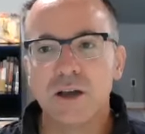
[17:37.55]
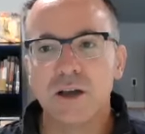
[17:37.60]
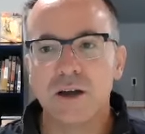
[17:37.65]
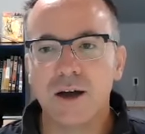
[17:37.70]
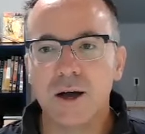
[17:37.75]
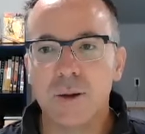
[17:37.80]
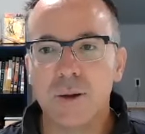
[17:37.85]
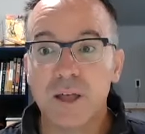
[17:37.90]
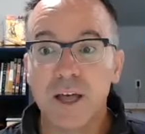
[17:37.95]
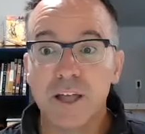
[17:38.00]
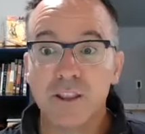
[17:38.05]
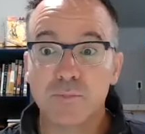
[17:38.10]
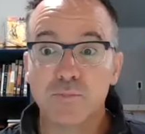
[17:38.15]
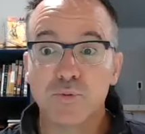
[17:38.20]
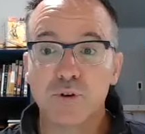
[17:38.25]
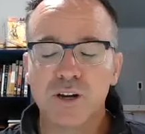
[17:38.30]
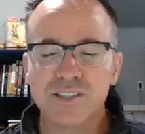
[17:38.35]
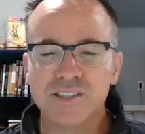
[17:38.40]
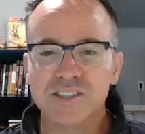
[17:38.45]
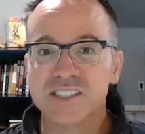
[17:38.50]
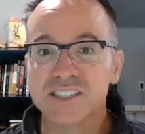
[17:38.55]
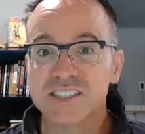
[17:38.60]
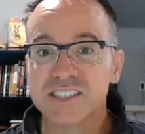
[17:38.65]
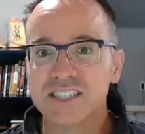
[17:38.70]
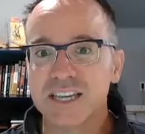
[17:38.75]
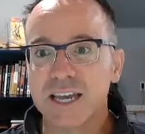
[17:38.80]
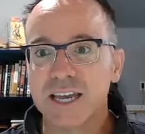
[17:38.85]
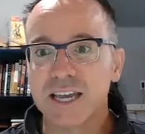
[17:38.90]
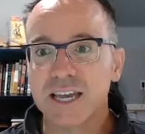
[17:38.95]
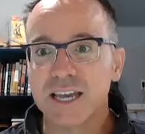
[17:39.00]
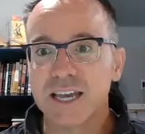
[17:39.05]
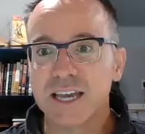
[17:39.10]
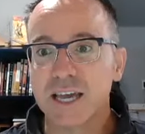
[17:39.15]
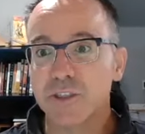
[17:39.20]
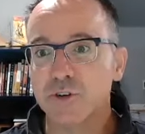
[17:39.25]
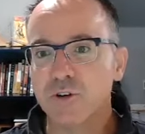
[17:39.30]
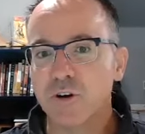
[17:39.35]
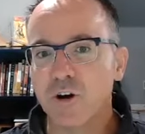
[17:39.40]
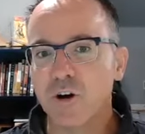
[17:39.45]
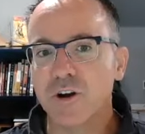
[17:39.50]
Um, on the process side,
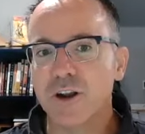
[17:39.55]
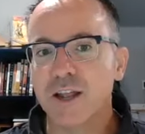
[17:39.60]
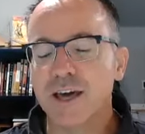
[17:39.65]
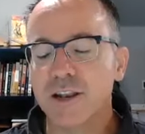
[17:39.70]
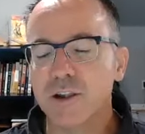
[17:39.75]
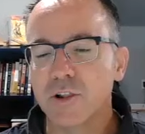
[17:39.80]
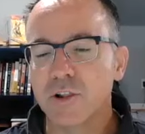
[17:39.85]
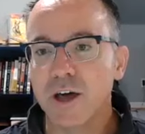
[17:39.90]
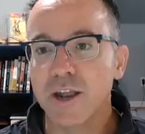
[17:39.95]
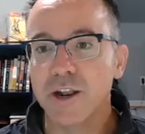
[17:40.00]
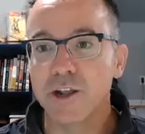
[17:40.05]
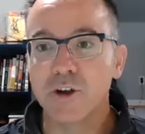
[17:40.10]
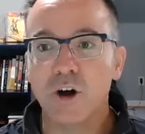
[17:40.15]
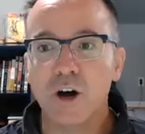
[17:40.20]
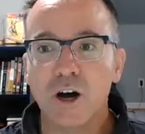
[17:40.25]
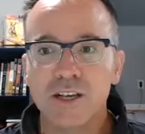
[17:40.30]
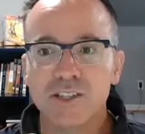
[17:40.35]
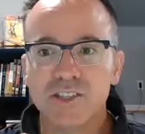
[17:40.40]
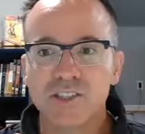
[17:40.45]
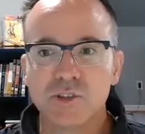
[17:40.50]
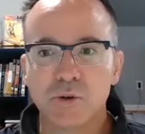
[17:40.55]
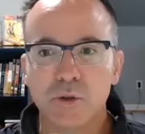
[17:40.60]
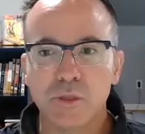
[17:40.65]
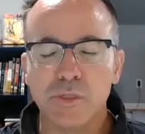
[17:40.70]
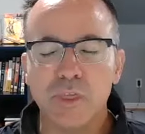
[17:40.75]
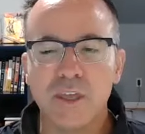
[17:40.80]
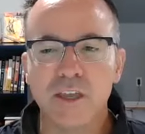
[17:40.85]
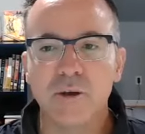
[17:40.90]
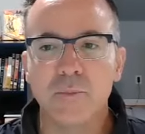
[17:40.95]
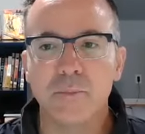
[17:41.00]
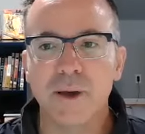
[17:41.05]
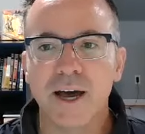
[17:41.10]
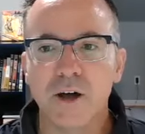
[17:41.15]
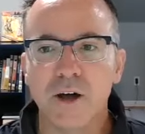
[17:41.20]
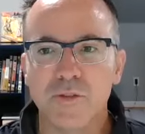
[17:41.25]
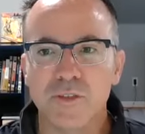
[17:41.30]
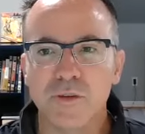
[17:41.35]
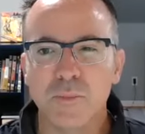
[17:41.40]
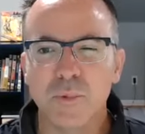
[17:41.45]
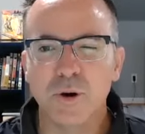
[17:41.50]
there are not a lot of costs. So you think
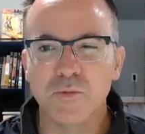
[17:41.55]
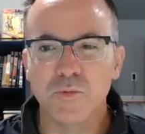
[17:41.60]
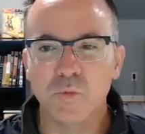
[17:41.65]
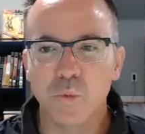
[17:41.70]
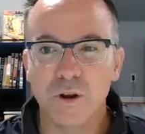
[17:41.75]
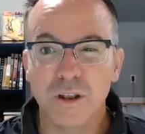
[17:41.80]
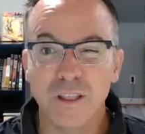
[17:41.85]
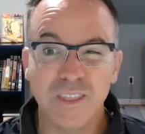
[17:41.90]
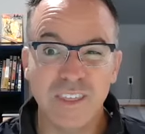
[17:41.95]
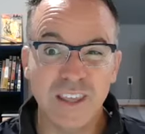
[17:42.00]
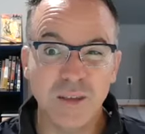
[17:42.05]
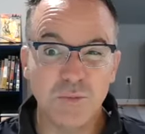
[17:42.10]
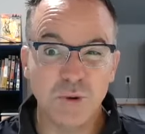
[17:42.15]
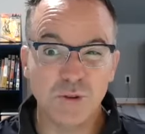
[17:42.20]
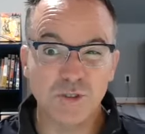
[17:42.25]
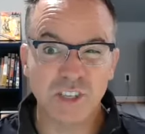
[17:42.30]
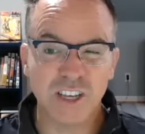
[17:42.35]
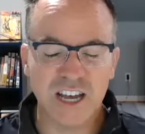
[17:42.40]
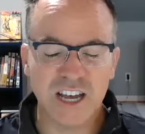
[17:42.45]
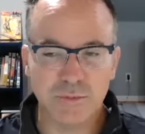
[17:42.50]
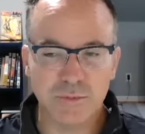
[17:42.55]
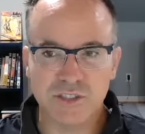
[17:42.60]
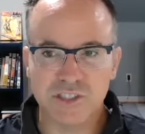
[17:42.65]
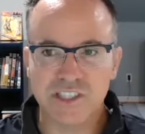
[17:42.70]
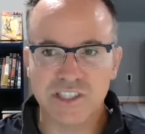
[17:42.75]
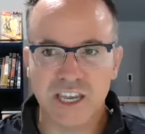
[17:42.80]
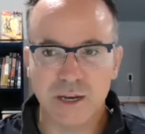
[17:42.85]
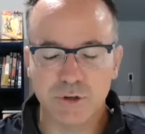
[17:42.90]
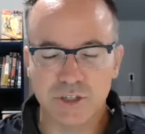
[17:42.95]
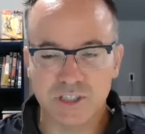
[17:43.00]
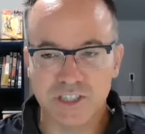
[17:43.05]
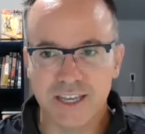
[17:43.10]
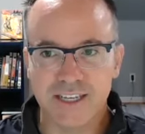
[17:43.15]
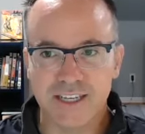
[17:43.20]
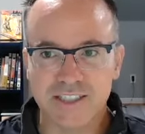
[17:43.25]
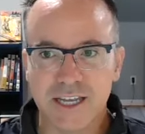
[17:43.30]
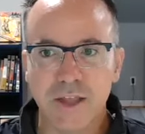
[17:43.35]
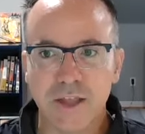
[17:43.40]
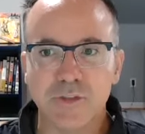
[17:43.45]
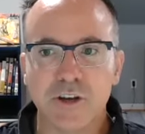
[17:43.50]
about the one of the most common cyber
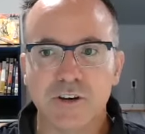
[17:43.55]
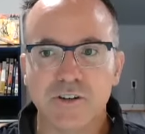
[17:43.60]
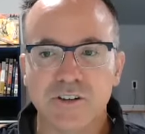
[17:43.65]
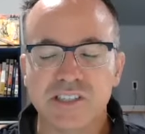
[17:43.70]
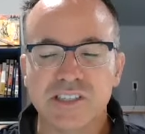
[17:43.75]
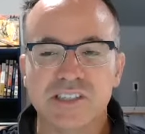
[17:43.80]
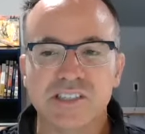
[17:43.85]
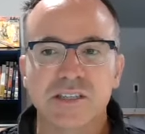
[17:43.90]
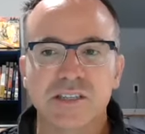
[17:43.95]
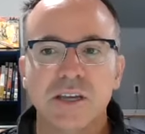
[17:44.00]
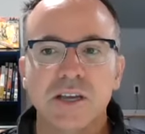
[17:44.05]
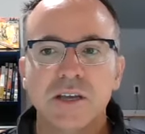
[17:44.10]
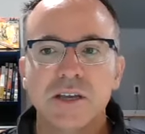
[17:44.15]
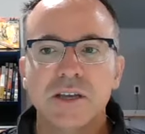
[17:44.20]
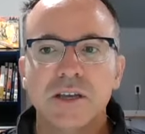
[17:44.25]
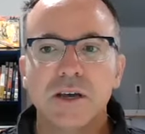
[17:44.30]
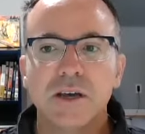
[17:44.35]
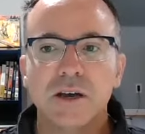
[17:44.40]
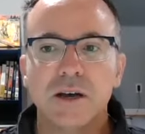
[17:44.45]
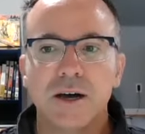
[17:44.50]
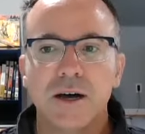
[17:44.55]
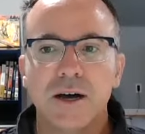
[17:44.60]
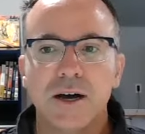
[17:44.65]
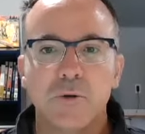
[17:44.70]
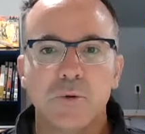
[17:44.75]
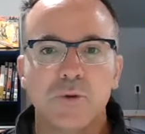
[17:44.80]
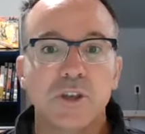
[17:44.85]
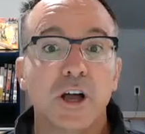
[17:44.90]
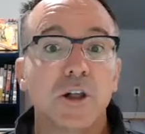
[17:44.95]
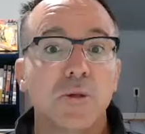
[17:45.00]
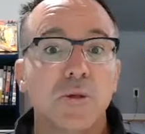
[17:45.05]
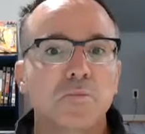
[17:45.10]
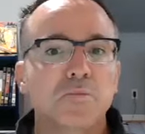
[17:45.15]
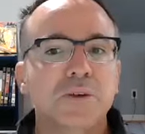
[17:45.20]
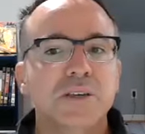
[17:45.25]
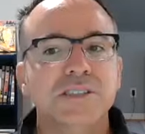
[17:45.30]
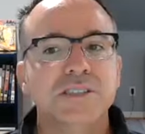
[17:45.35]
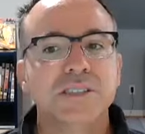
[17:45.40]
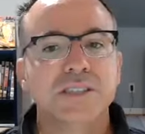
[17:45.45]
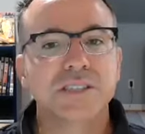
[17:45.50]
attacks out there is uh, what they call
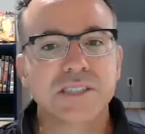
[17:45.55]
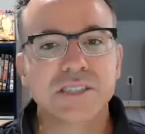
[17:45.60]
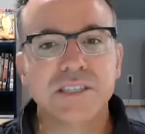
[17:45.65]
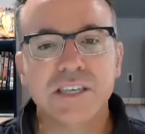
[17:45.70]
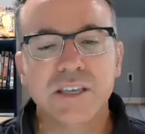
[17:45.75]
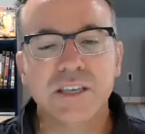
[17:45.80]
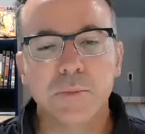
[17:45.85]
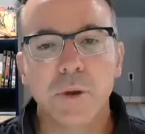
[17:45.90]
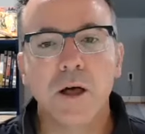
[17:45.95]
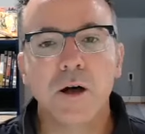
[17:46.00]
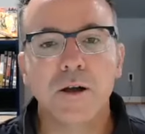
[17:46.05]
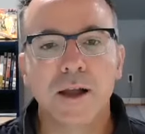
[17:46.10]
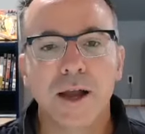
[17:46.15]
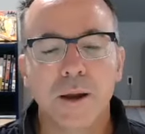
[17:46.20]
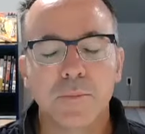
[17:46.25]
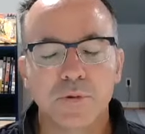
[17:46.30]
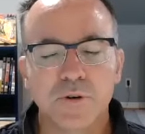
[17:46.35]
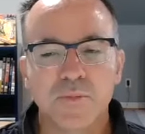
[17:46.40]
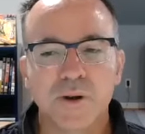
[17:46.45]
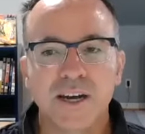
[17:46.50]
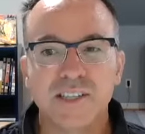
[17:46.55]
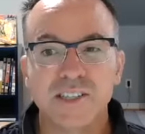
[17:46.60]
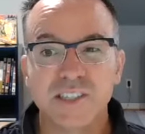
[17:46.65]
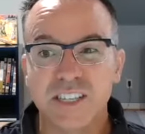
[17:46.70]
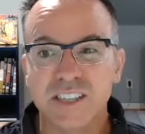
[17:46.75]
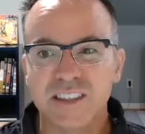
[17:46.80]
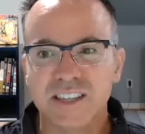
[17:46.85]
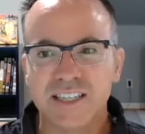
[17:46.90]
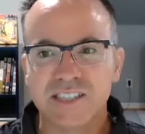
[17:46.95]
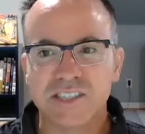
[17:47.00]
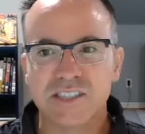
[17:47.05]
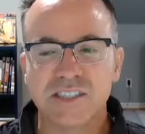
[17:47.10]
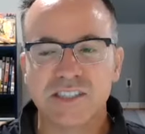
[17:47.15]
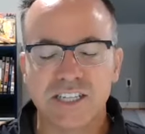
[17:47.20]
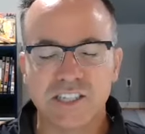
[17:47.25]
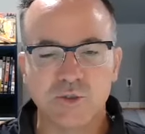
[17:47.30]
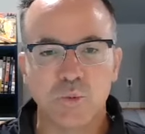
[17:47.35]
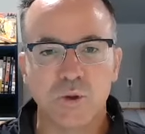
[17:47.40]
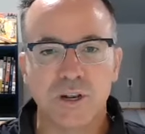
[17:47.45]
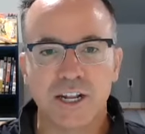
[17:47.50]
business email compromise, and that's
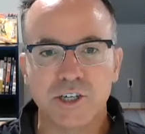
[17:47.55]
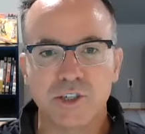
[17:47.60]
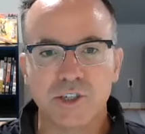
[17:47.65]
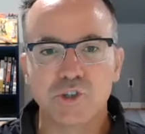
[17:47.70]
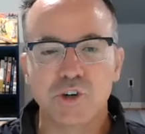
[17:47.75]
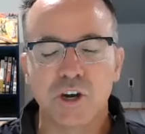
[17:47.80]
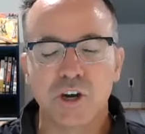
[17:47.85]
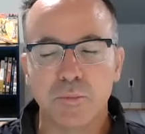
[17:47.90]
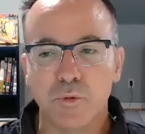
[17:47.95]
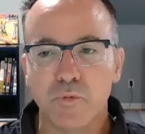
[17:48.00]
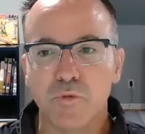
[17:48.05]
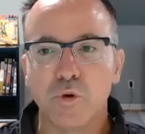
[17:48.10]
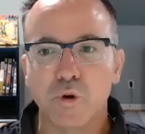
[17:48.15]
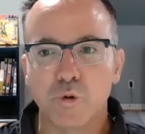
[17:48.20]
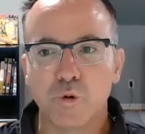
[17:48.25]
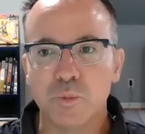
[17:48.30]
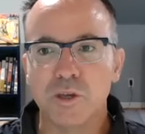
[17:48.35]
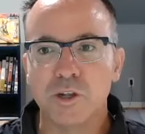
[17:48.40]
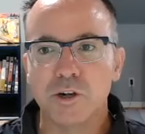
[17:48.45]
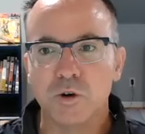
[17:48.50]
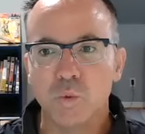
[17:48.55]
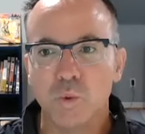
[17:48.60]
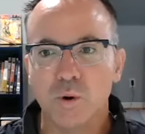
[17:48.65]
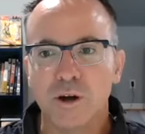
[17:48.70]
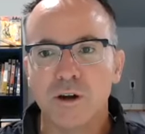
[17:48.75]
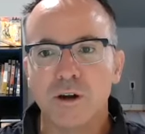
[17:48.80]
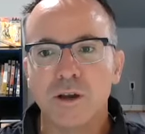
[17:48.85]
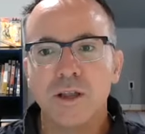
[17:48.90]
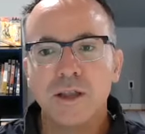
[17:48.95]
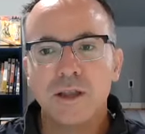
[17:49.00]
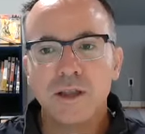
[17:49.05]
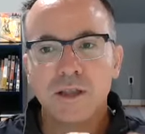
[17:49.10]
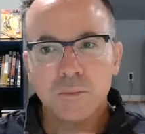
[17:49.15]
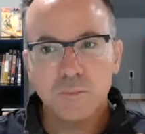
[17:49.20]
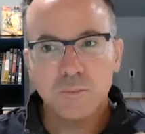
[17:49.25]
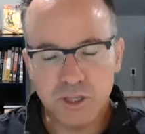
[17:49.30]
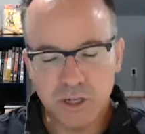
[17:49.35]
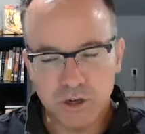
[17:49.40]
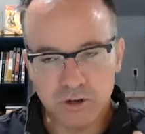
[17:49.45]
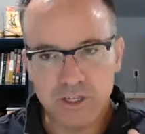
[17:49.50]
that's what I described before, Peter, where
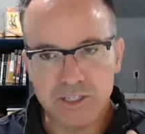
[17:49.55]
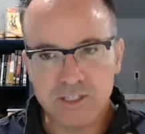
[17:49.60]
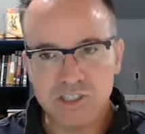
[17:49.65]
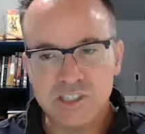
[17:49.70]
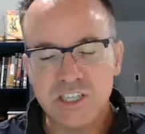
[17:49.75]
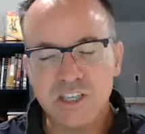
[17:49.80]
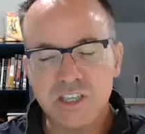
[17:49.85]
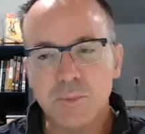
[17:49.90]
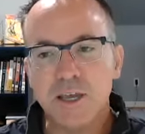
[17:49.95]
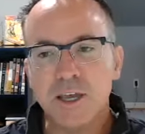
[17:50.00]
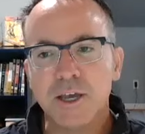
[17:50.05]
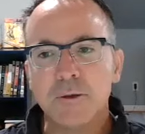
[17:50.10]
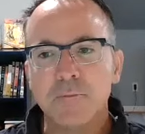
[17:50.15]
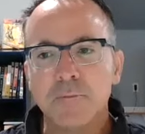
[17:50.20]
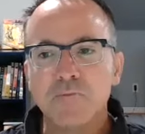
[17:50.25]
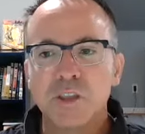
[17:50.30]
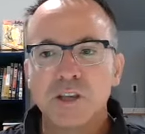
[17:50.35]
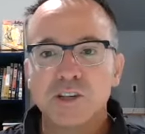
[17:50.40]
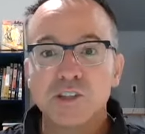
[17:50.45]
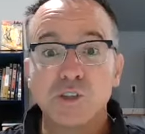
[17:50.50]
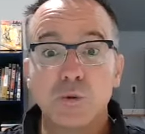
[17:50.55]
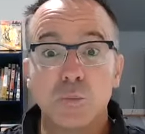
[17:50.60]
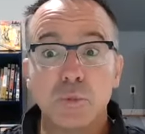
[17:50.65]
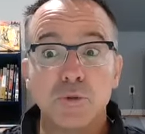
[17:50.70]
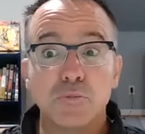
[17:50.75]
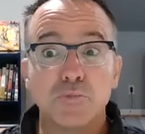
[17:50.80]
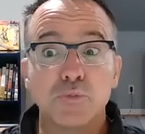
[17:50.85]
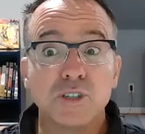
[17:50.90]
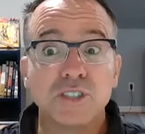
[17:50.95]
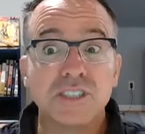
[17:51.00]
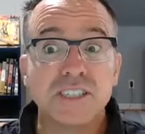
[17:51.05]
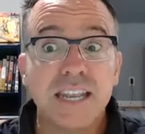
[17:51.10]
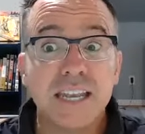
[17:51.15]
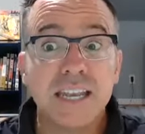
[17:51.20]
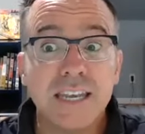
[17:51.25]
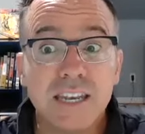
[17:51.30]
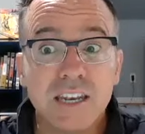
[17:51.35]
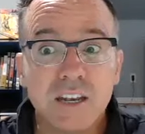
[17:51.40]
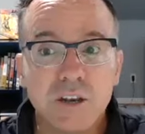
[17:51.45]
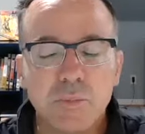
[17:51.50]
Peter gets an email, someone
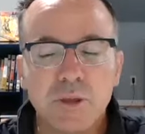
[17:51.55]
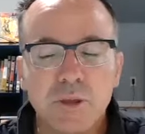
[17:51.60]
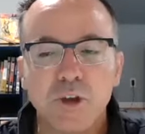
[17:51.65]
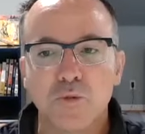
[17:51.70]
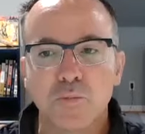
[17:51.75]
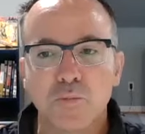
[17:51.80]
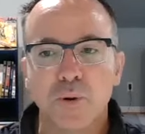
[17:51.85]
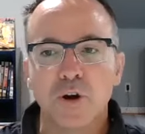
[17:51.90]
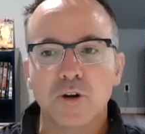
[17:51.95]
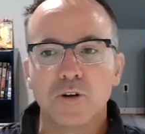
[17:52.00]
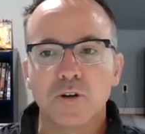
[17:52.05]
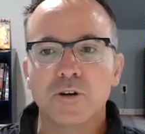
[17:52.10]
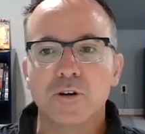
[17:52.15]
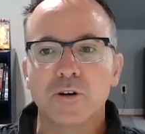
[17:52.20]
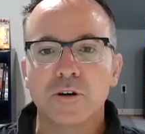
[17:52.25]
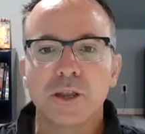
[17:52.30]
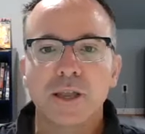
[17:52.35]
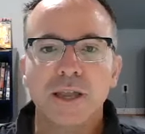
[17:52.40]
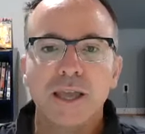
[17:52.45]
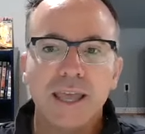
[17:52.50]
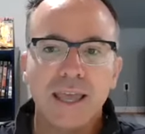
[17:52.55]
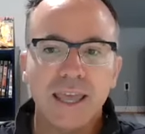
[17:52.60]
pretending to be your partner.